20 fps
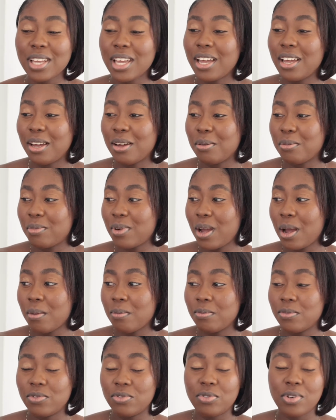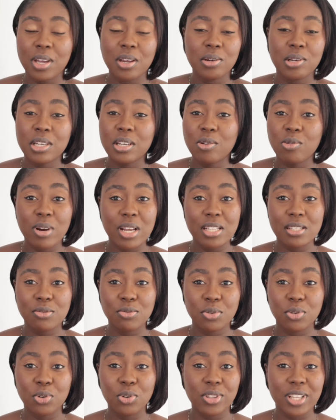I'm very
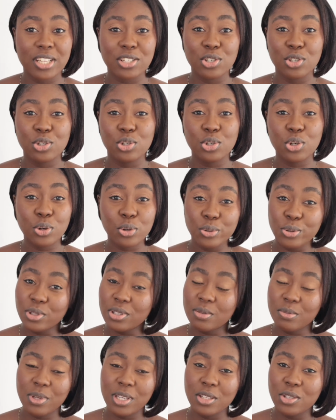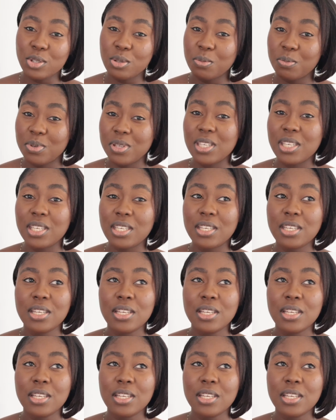grateful that she chose me to be